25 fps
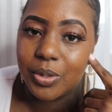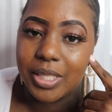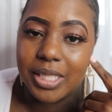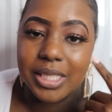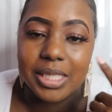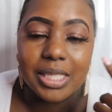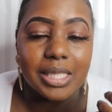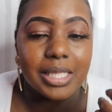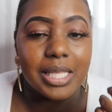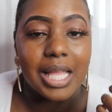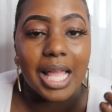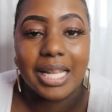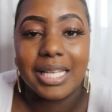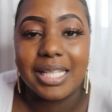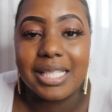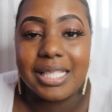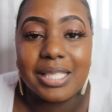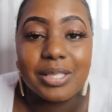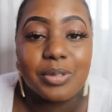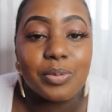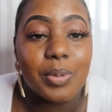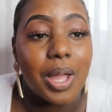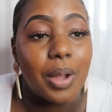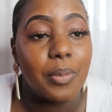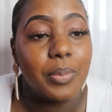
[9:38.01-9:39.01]
This is
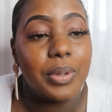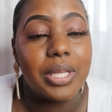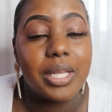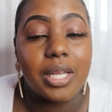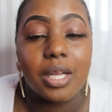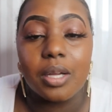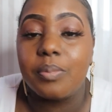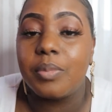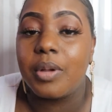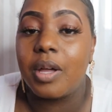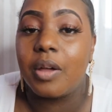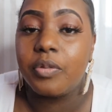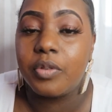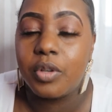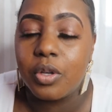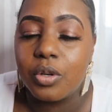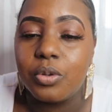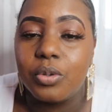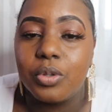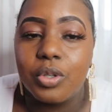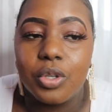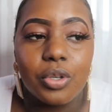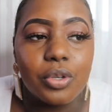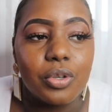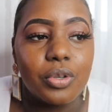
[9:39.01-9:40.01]
why we come off
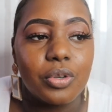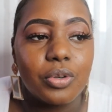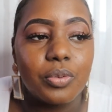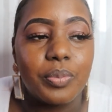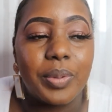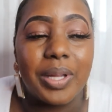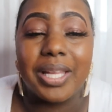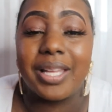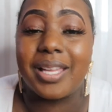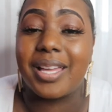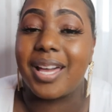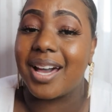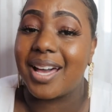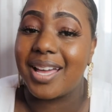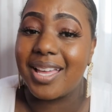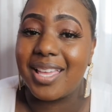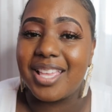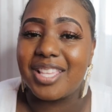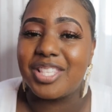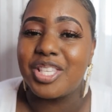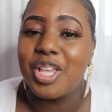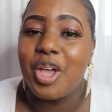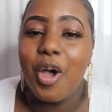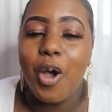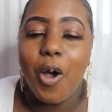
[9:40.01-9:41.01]
cuckoo,
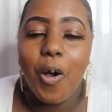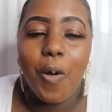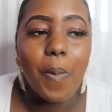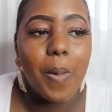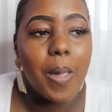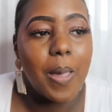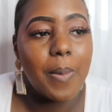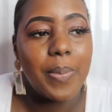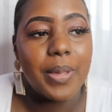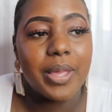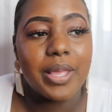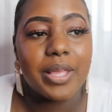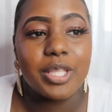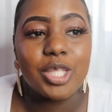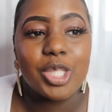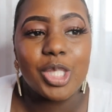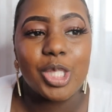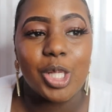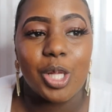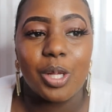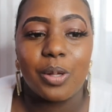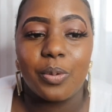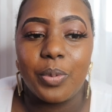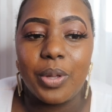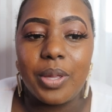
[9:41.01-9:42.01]
because we've been
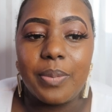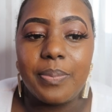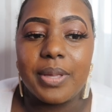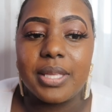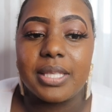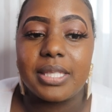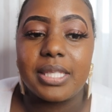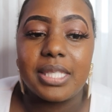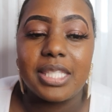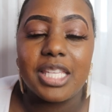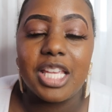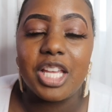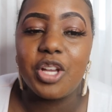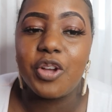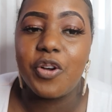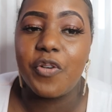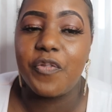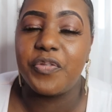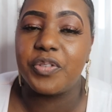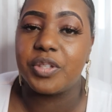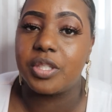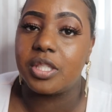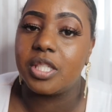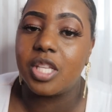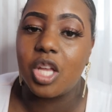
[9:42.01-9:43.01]
single
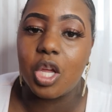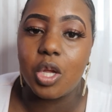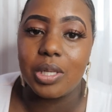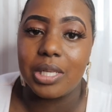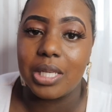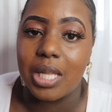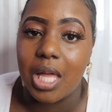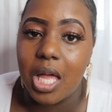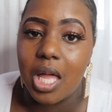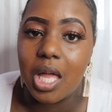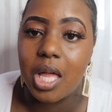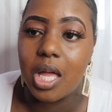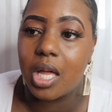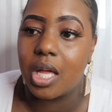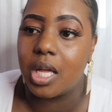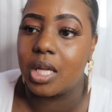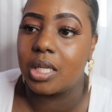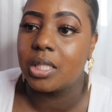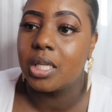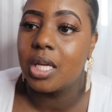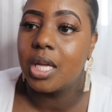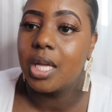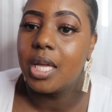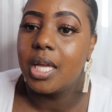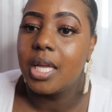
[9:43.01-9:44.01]
for so
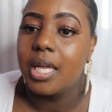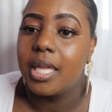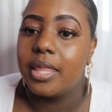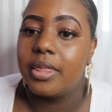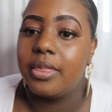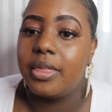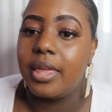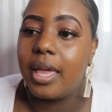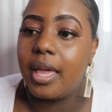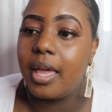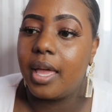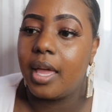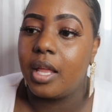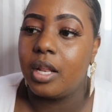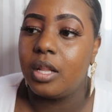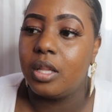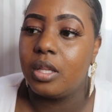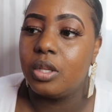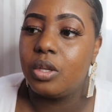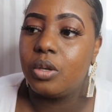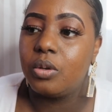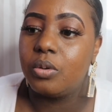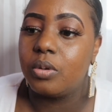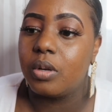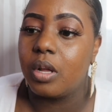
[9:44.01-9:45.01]
long that,
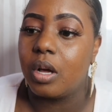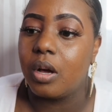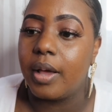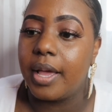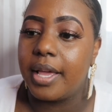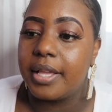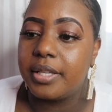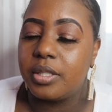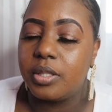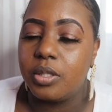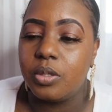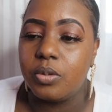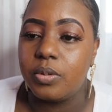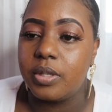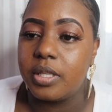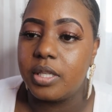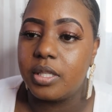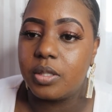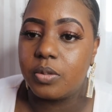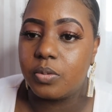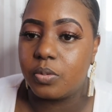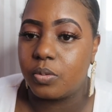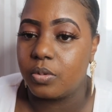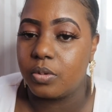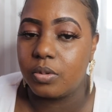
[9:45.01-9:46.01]
you know, as soon
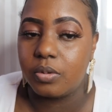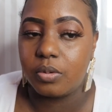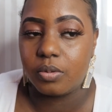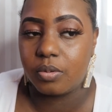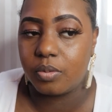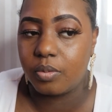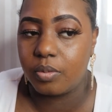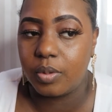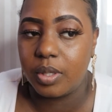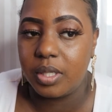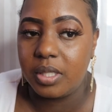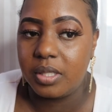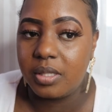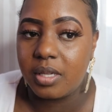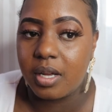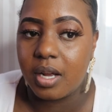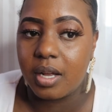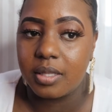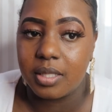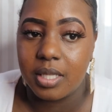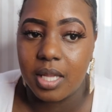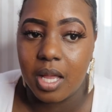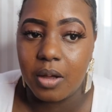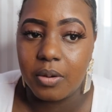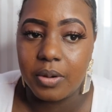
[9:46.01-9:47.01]
as we
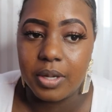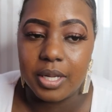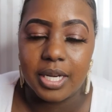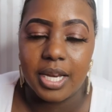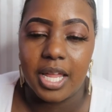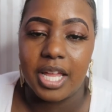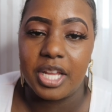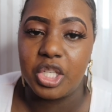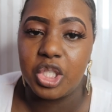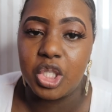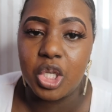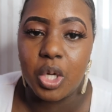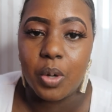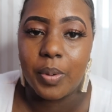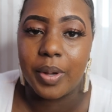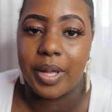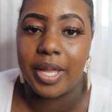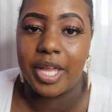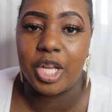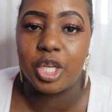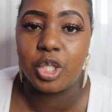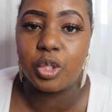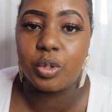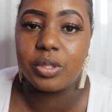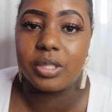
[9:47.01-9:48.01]
start talking, they show an
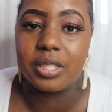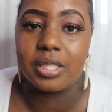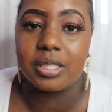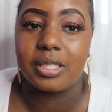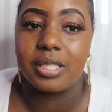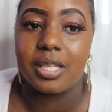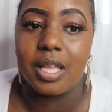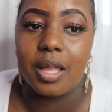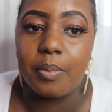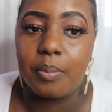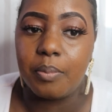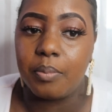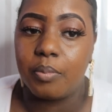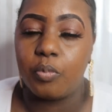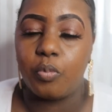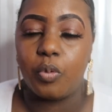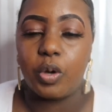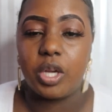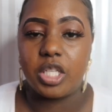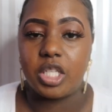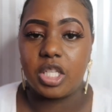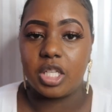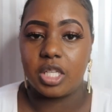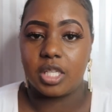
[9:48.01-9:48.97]
interest or something, we